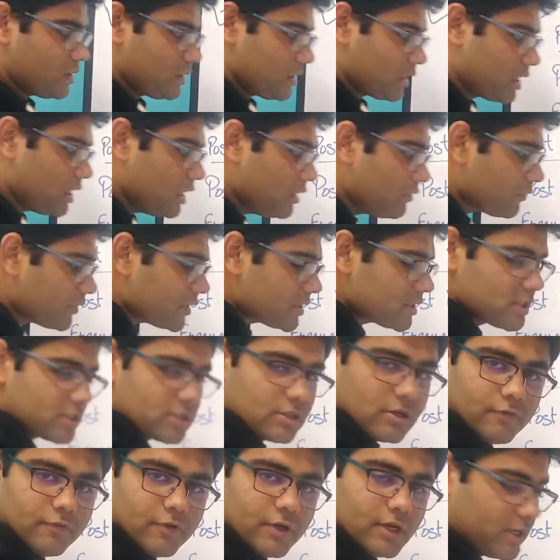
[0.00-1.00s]
Keyword
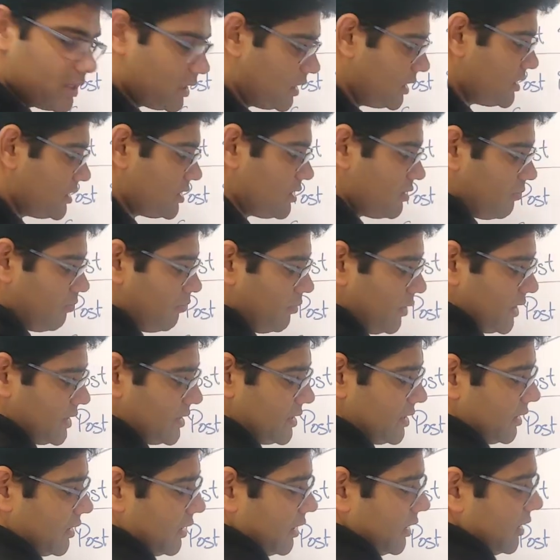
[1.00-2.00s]
stuffing is
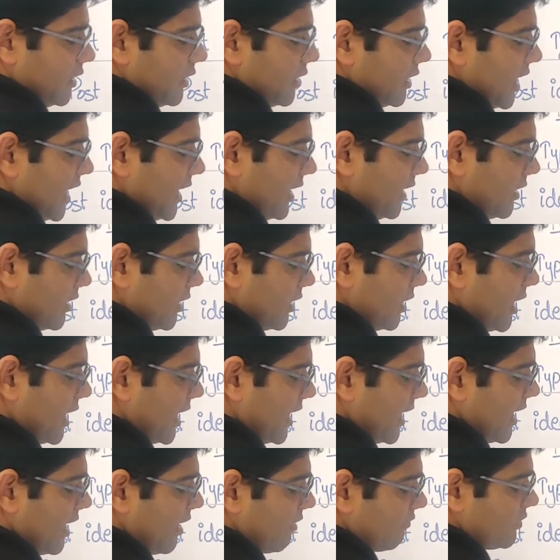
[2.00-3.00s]
basically like
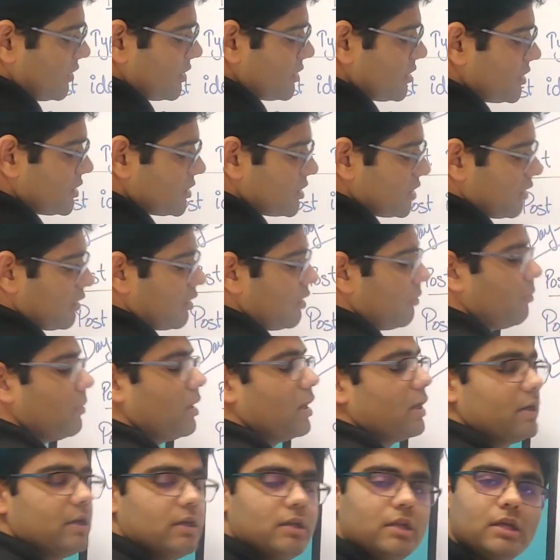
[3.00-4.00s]
I have this Instagram
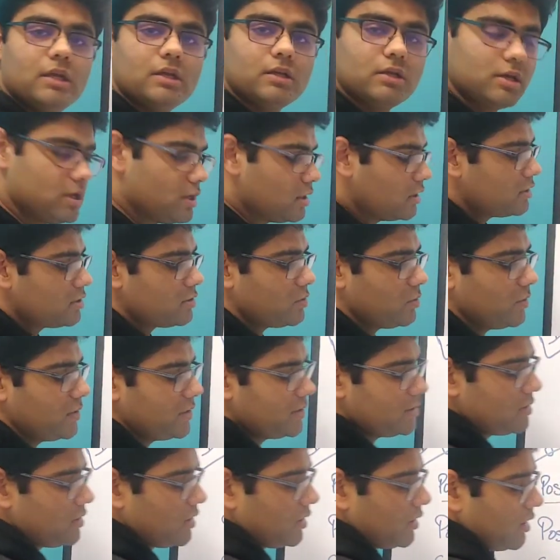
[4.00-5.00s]
marketing. So
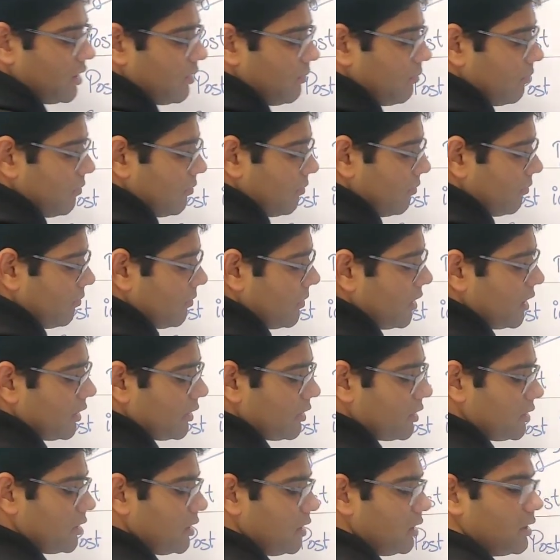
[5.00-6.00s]
Instagram
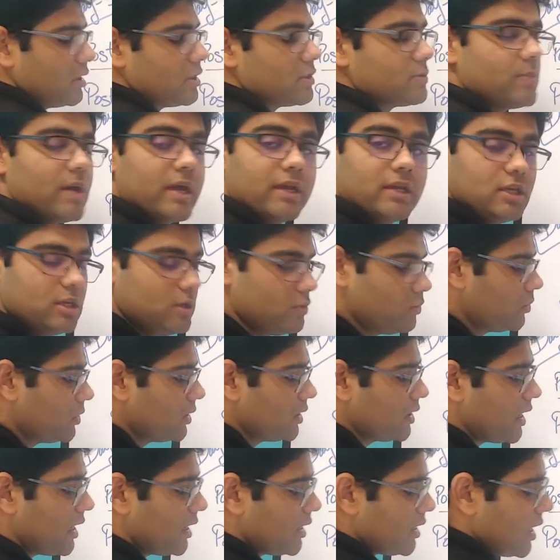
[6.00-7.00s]
marketing is my
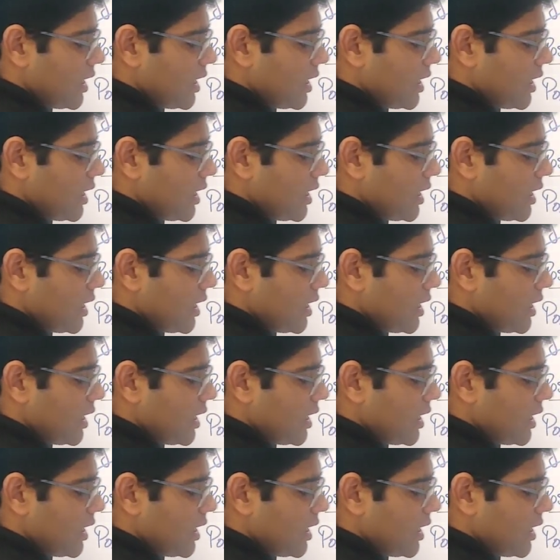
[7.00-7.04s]
keyword, and